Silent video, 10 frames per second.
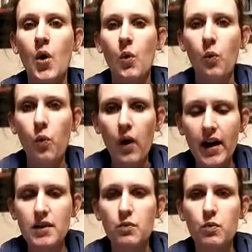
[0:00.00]

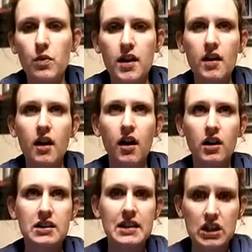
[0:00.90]
what we are
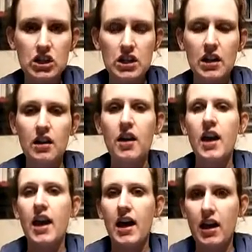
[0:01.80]
teaching
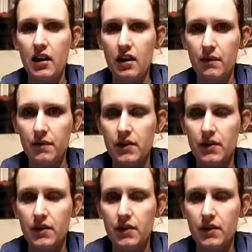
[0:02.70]
and